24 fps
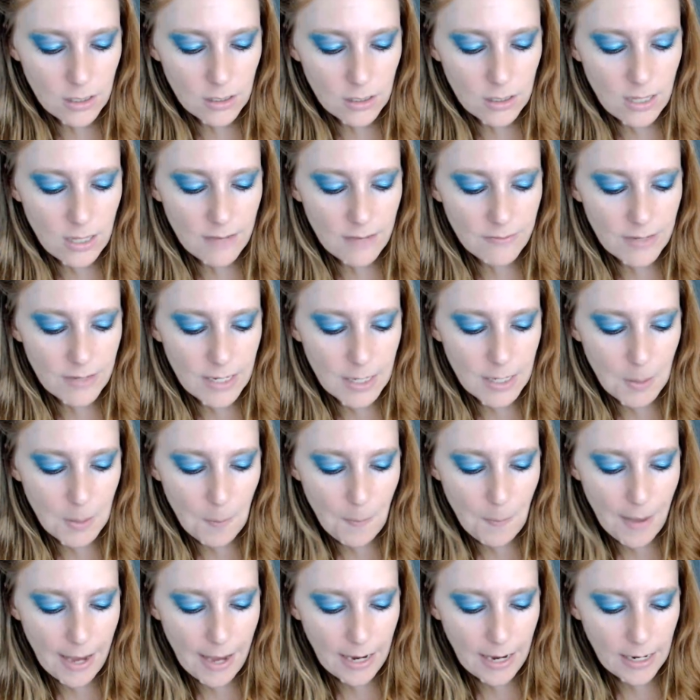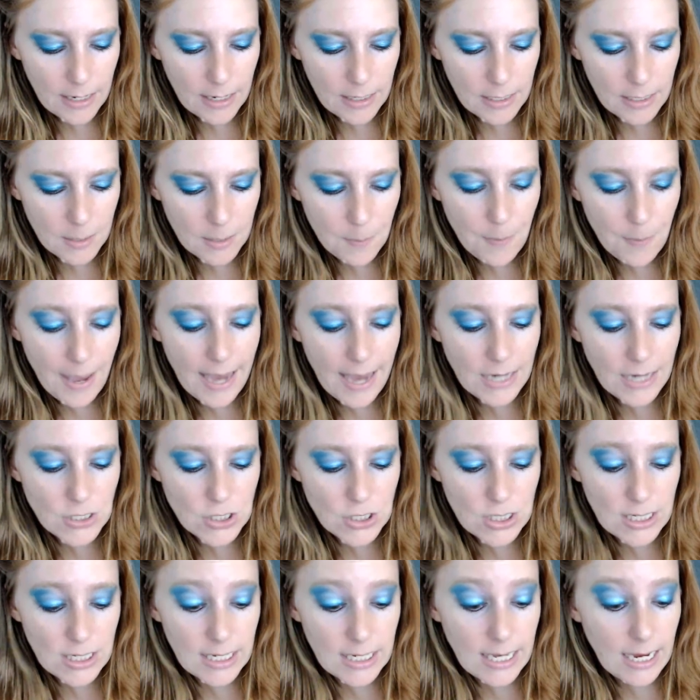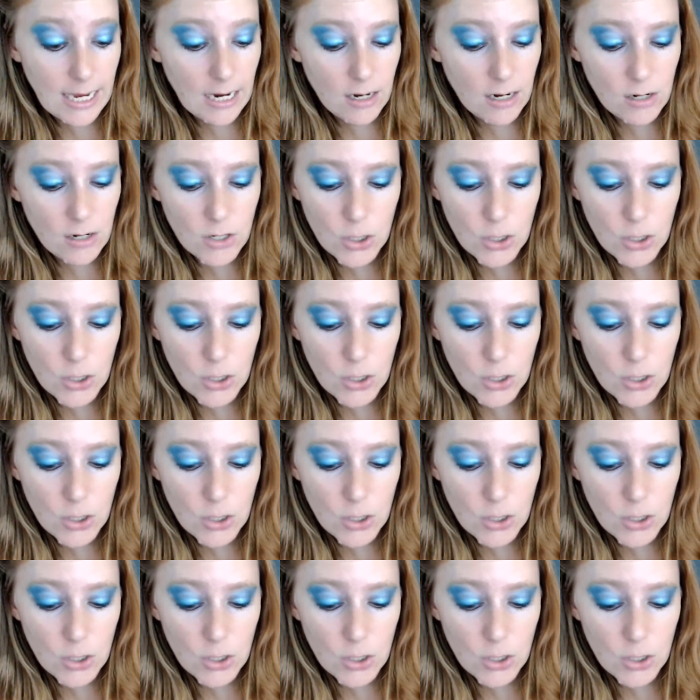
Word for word: loving, compassionate care,